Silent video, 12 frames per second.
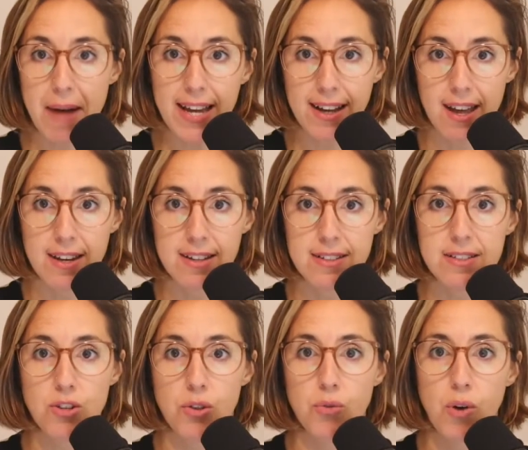guidance
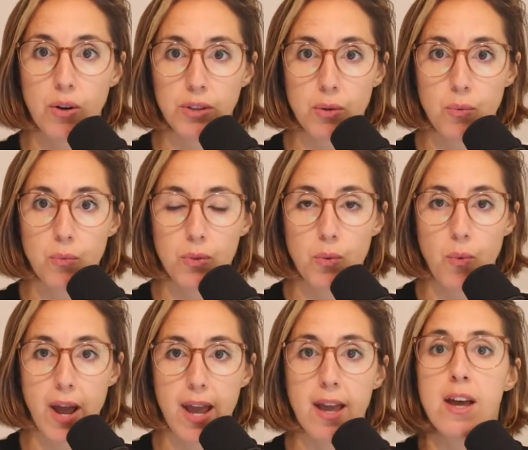throughout the
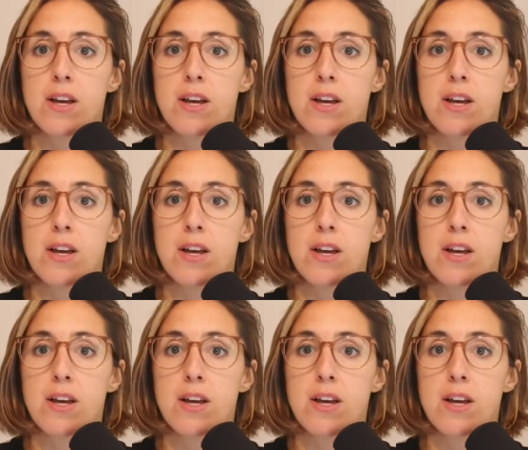way.